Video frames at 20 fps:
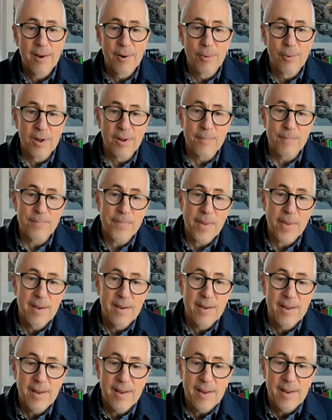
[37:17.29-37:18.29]
Well,
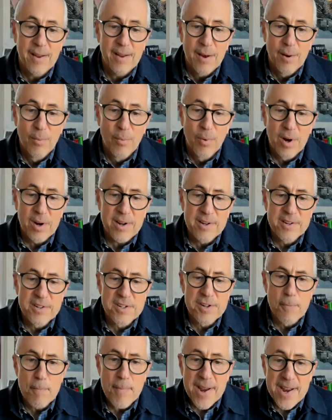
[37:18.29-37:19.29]
what
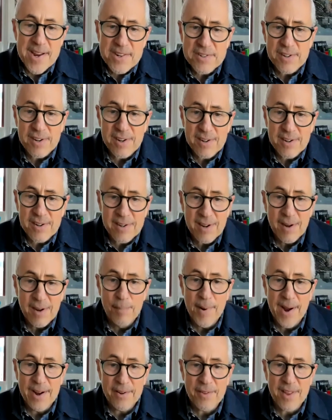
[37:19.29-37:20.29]
is amazing
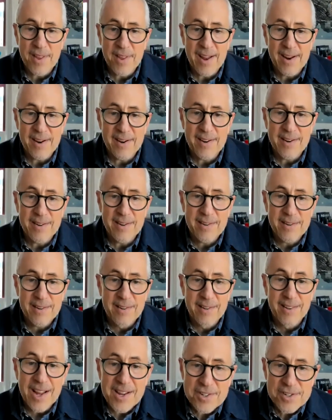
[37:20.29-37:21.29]
about that
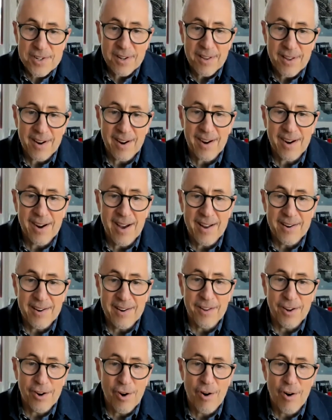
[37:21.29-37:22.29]
lesson that I got in
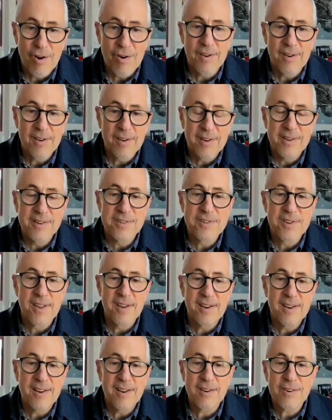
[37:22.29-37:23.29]
the garden is
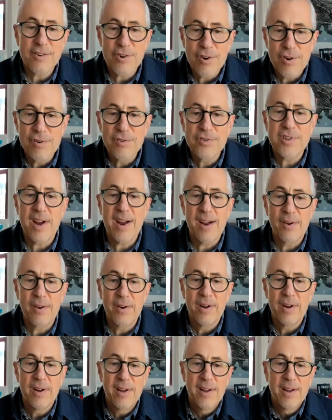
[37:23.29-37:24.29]
that it turns
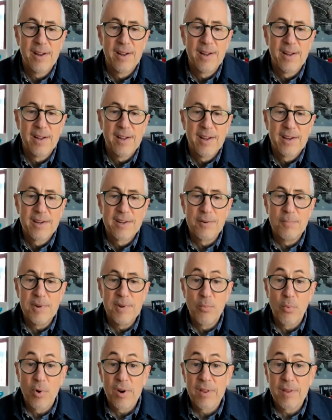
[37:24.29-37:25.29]
out to be
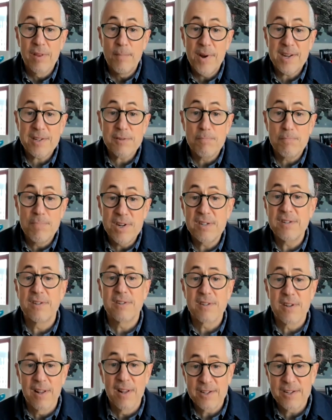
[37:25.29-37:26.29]
one of the best
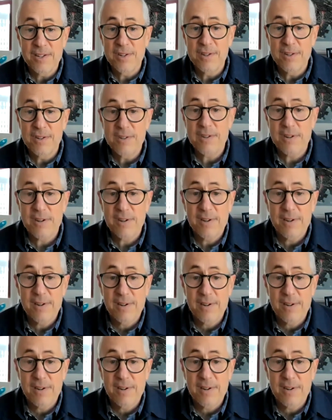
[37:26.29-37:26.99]
business lessons